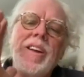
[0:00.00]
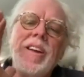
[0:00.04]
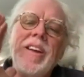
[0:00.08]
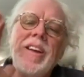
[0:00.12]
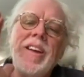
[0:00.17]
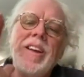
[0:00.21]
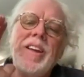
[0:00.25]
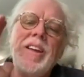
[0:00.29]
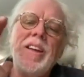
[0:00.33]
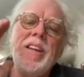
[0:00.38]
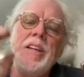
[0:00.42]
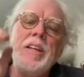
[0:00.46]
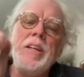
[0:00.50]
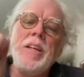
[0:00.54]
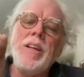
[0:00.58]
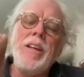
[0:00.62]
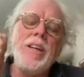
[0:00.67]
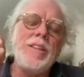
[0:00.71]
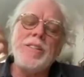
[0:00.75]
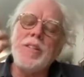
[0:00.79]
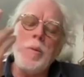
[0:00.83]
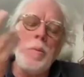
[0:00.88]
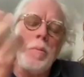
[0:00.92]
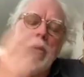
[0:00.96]
It, it,
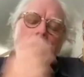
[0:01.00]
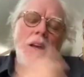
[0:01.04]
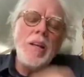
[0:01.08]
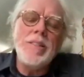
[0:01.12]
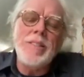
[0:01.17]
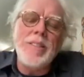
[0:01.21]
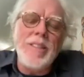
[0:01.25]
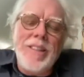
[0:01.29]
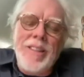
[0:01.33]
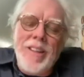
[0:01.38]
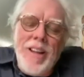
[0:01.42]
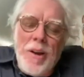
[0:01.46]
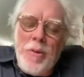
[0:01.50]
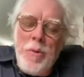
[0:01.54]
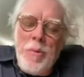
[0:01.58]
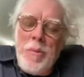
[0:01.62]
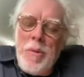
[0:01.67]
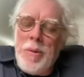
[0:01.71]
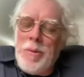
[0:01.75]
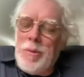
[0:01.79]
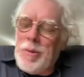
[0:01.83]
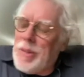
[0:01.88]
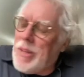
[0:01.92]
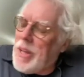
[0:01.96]
it's amazing. I
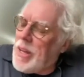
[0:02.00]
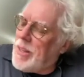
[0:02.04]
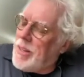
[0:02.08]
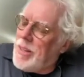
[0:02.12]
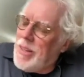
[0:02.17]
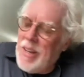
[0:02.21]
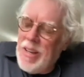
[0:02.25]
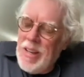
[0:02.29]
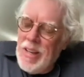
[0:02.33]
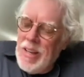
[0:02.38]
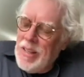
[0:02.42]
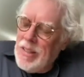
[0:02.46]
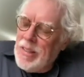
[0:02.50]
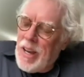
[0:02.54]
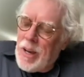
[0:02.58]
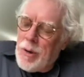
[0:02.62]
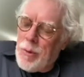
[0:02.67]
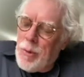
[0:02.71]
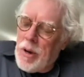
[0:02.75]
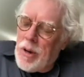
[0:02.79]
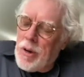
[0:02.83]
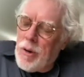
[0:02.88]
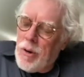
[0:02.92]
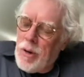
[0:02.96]
remember that
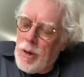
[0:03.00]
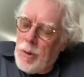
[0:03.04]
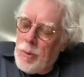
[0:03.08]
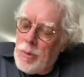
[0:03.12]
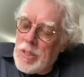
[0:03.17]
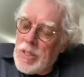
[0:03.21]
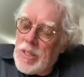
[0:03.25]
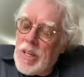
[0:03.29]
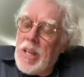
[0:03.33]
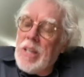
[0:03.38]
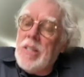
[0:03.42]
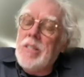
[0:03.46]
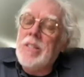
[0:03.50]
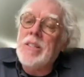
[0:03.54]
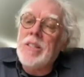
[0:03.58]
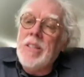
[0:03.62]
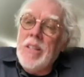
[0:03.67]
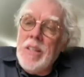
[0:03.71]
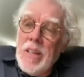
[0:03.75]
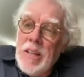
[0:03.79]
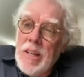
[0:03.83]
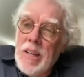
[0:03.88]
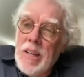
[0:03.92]
that record. It was nice.